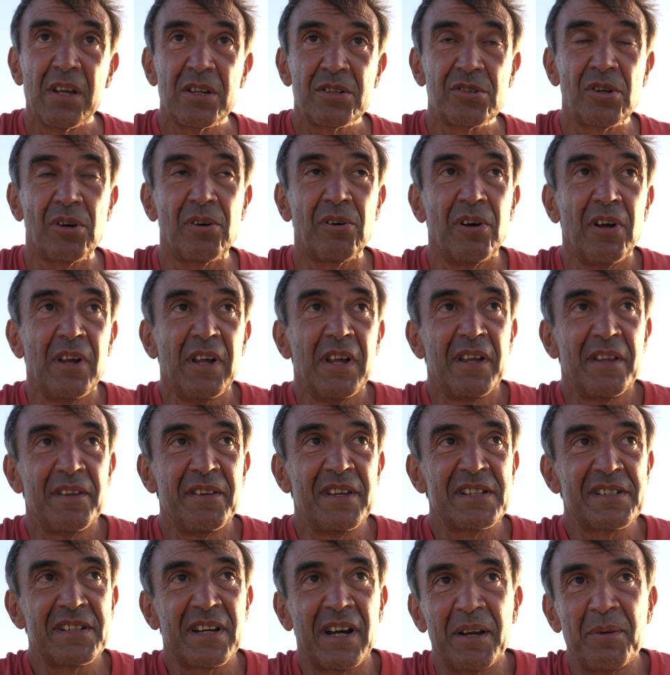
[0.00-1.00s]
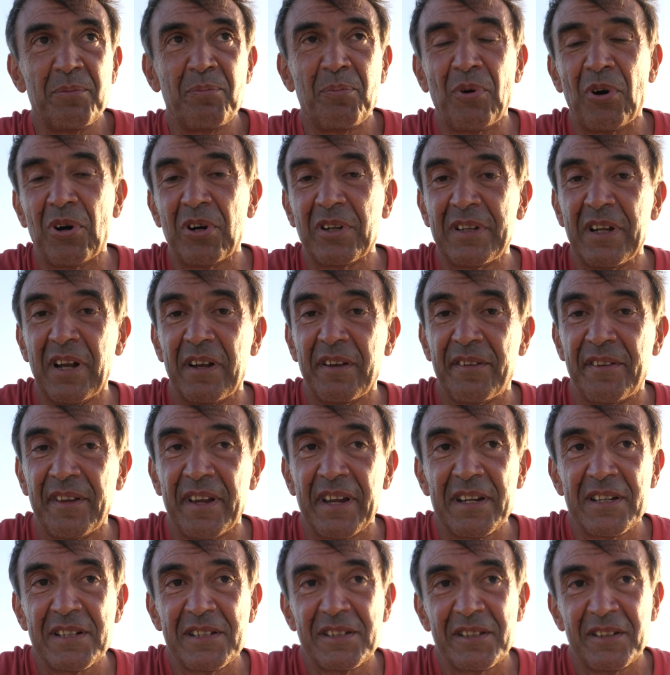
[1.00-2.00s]
So these are important
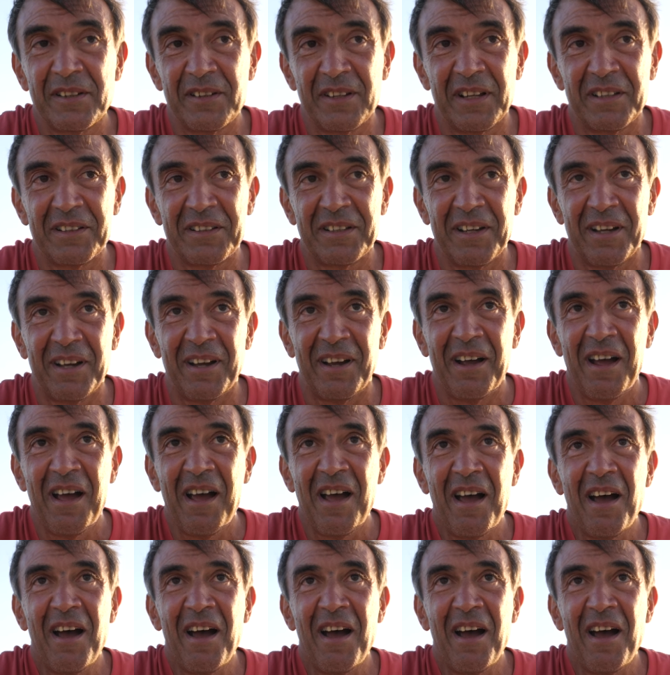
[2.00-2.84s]
things that uh,